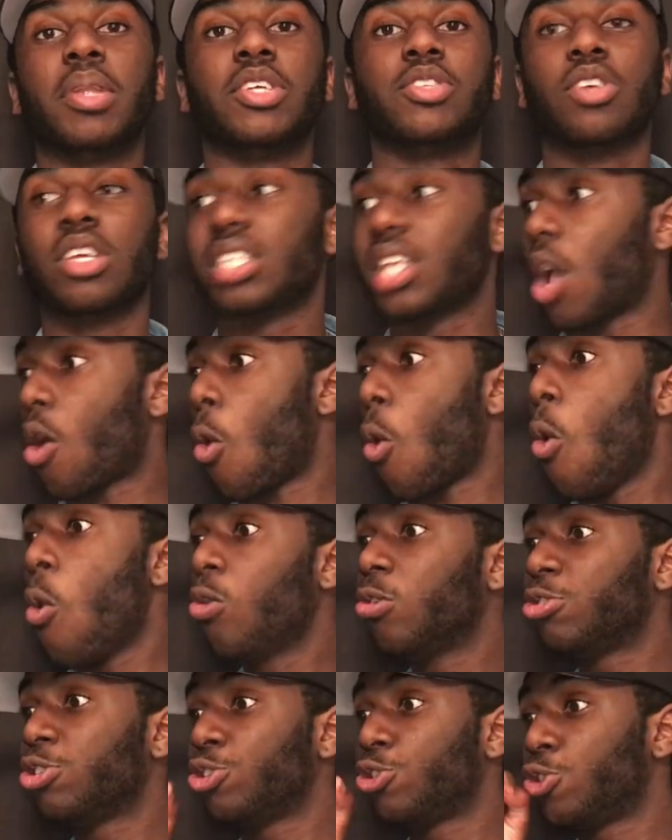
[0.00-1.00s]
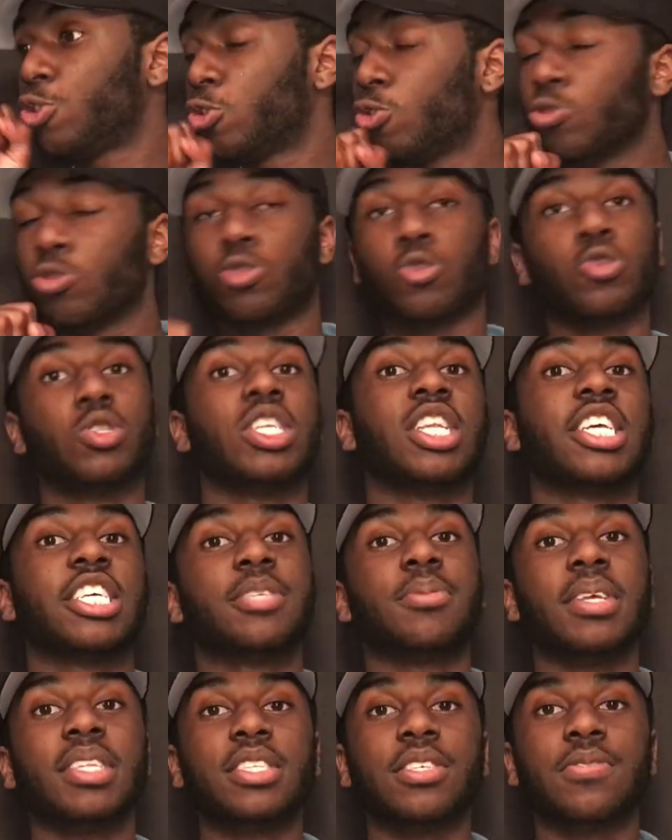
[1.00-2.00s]
Plus. So I was like, oh, shoot. So it's an
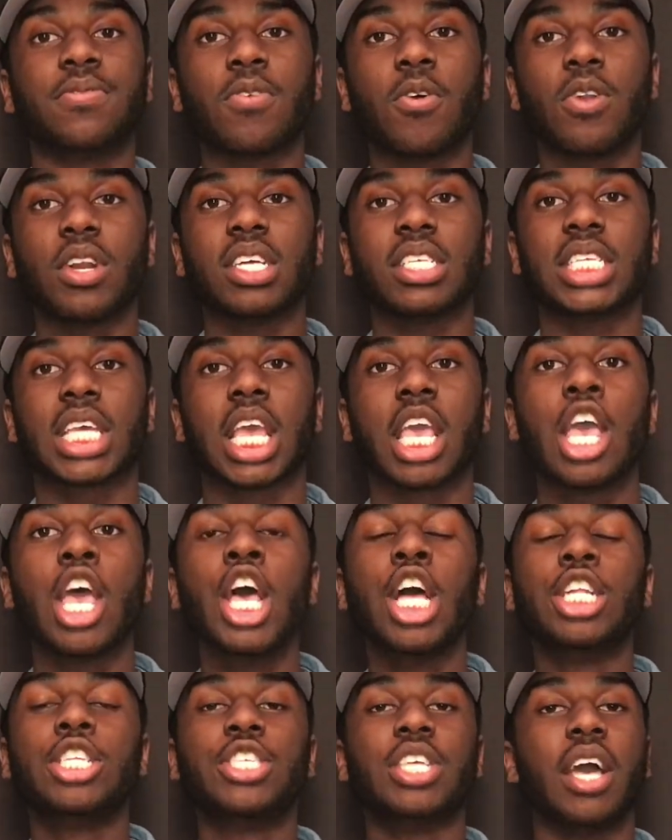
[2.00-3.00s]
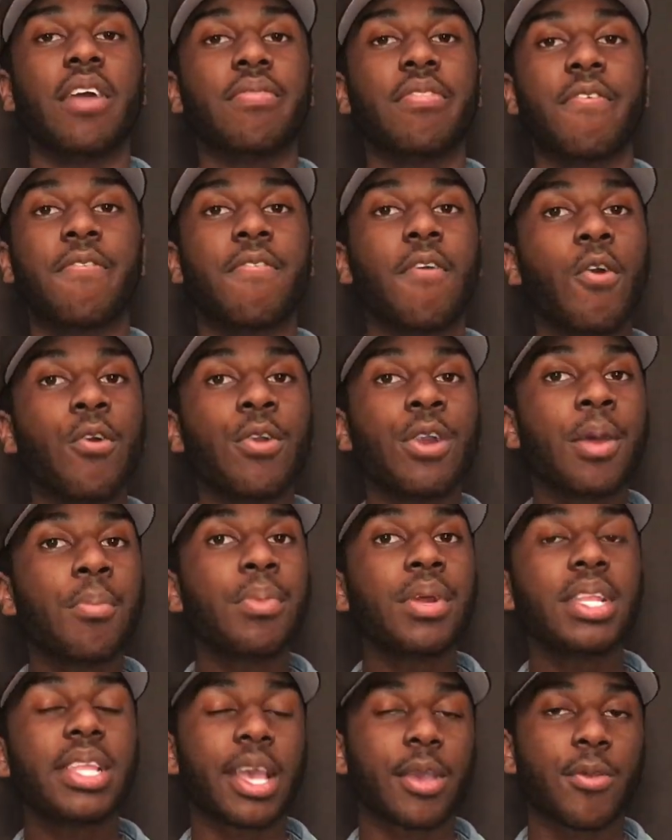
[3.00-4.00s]
expensive phone. I was like, do you have the phone
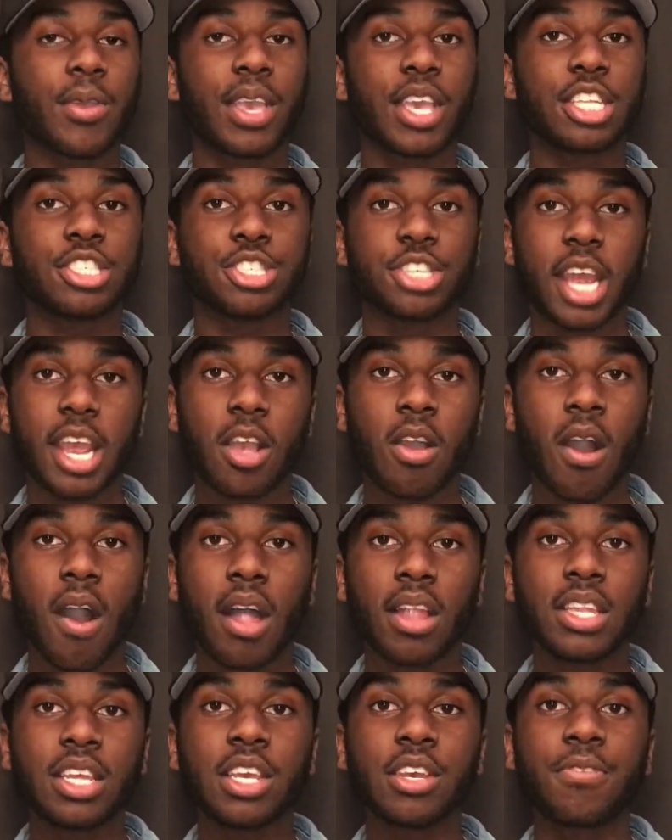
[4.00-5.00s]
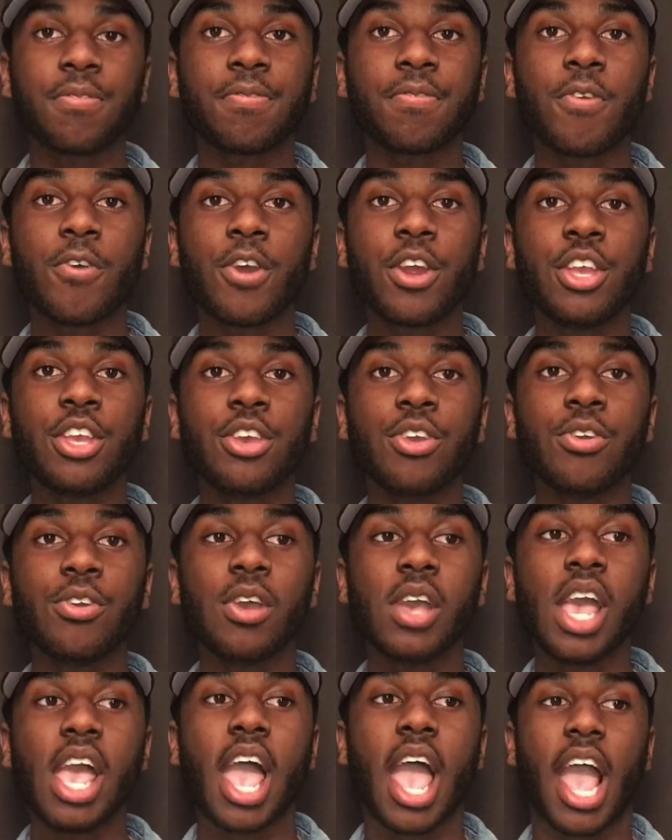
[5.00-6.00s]
number? Like, we can try calling it for you.
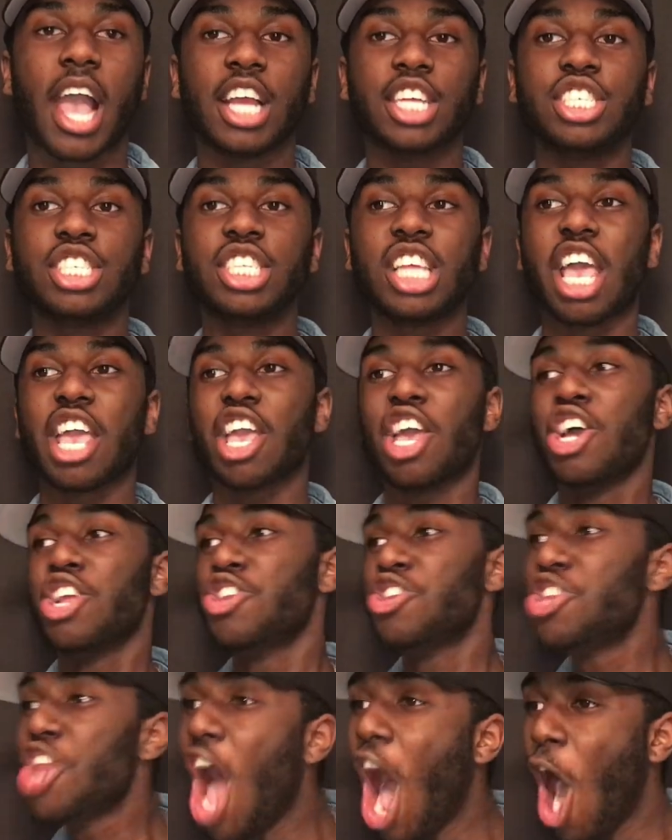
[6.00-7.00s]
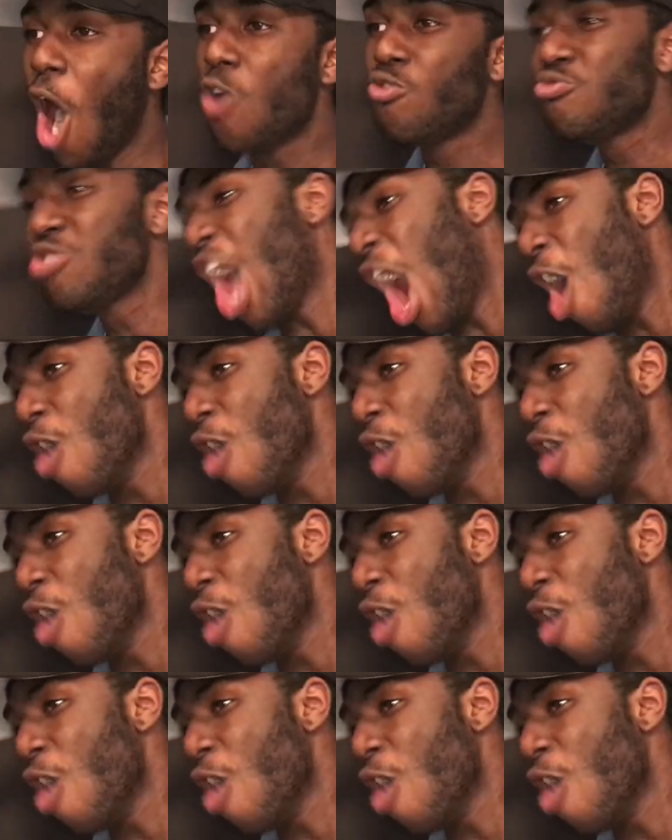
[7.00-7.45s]
And she's like, no.